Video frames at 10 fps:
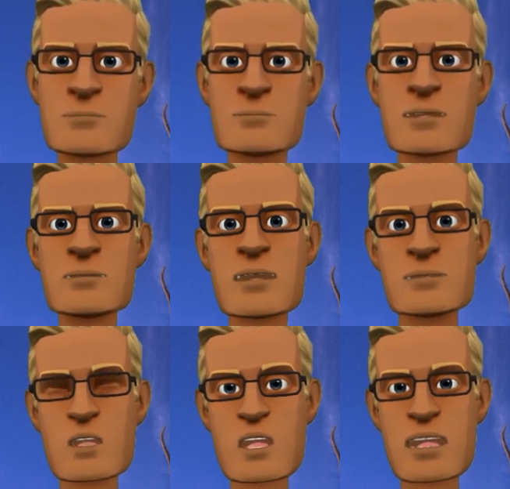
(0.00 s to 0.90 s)
that's
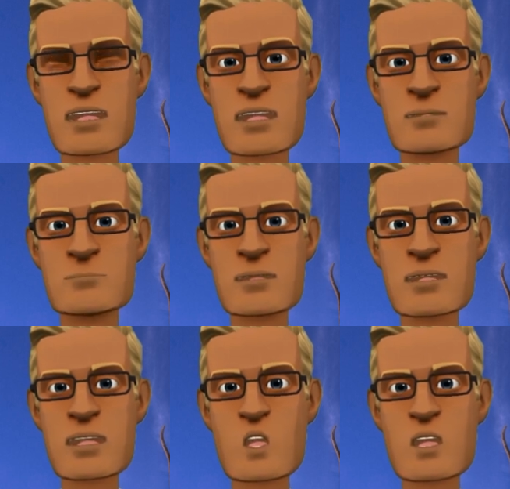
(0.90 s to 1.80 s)
chapter 1
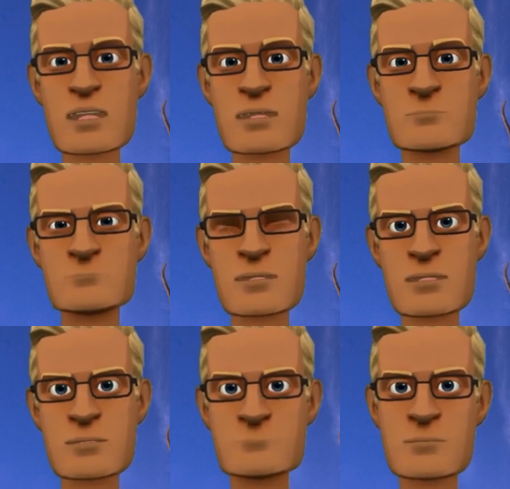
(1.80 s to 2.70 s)
of Titus,
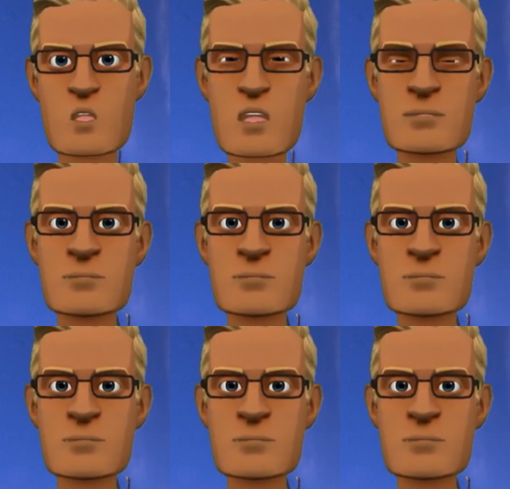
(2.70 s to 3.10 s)
verse 2